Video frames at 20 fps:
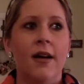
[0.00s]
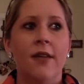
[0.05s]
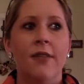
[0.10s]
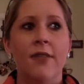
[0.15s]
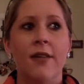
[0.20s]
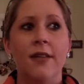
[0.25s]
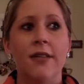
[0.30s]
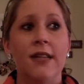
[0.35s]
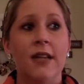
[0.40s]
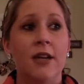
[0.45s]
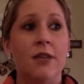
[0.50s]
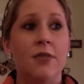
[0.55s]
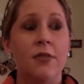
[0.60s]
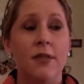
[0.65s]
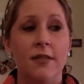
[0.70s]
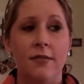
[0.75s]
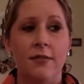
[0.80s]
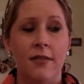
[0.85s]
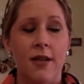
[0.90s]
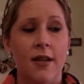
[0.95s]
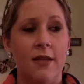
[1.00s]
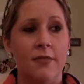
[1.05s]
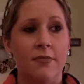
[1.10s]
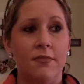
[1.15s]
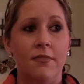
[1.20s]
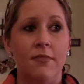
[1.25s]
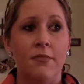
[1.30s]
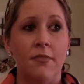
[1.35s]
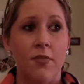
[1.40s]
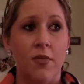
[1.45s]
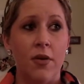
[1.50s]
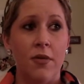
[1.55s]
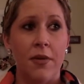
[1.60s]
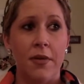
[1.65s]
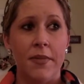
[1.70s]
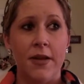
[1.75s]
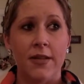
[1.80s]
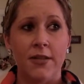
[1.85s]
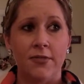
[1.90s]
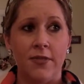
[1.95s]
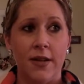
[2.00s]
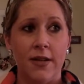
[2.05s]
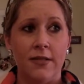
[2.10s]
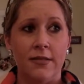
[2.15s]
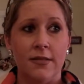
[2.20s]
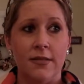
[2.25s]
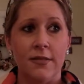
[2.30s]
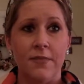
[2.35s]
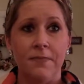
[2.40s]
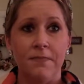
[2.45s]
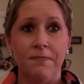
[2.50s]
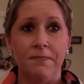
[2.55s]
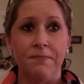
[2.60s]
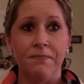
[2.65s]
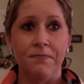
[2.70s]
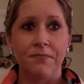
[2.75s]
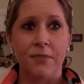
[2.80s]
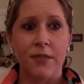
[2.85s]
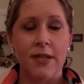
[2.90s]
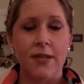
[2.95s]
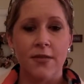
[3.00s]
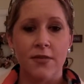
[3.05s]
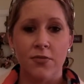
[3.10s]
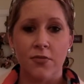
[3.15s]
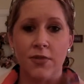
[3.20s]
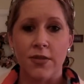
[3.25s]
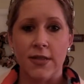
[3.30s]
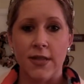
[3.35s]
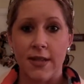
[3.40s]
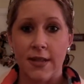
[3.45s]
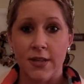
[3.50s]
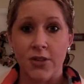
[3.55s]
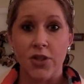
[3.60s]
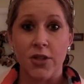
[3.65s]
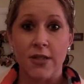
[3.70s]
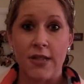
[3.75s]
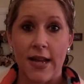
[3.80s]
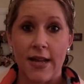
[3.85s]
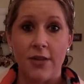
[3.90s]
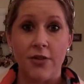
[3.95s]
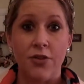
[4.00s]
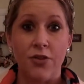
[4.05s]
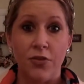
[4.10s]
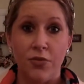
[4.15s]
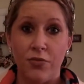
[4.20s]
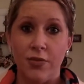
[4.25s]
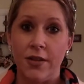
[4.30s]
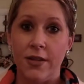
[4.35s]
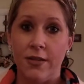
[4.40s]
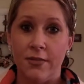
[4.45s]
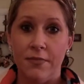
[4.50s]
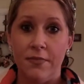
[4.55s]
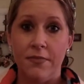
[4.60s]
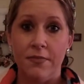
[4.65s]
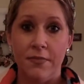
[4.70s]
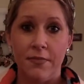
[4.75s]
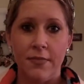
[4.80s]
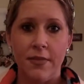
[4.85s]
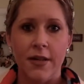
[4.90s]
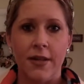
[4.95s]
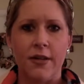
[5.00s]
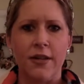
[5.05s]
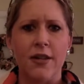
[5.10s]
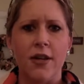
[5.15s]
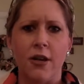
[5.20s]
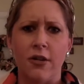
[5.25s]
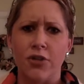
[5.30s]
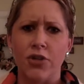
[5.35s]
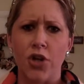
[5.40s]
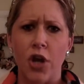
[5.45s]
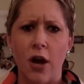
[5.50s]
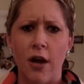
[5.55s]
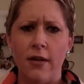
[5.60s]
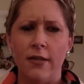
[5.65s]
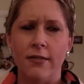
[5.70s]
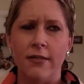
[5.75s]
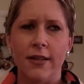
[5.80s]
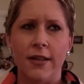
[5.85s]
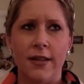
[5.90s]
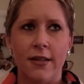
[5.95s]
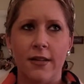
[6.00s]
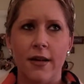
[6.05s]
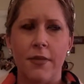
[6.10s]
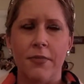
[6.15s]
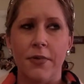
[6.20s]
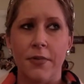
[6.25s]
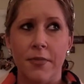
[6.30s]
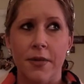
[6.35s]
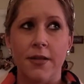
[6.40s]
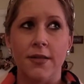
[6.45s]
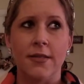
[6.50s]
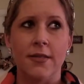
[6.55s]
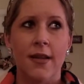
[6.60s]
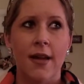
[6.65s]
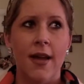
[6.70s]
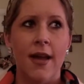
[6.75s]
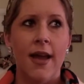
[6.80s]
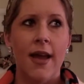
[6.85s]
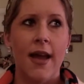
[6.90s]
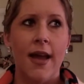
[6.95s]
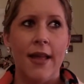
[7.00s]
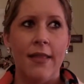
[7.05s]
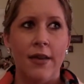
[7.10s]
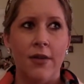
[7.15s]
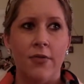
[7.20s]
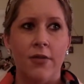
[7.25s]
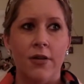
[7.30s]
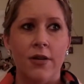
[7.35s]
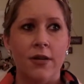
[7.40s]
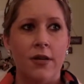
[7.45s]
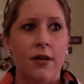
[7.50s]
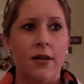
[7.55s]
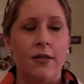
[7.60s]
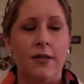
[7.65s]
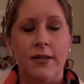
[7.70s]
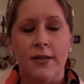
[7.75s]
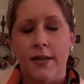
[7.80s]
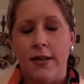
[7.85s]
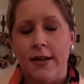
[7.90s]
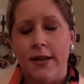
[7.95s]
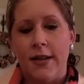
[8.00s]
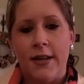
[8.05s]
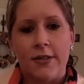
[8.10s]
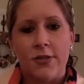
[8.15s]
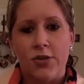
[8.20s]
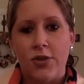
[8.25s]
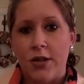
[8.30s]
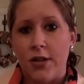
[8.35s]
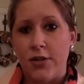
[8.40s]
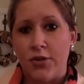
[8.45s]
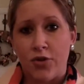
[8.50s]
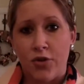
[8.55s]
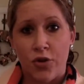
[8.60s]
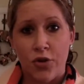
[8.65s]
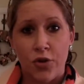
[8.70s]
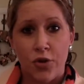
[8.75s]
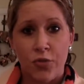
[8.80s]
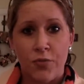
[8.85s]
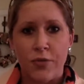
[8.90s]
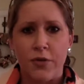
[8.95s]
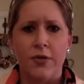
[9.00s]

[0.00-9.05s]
Felt terrible, and one of my best friends was like just had a newly, like, a young child, like a couple of months, and they were all in like an exercise group.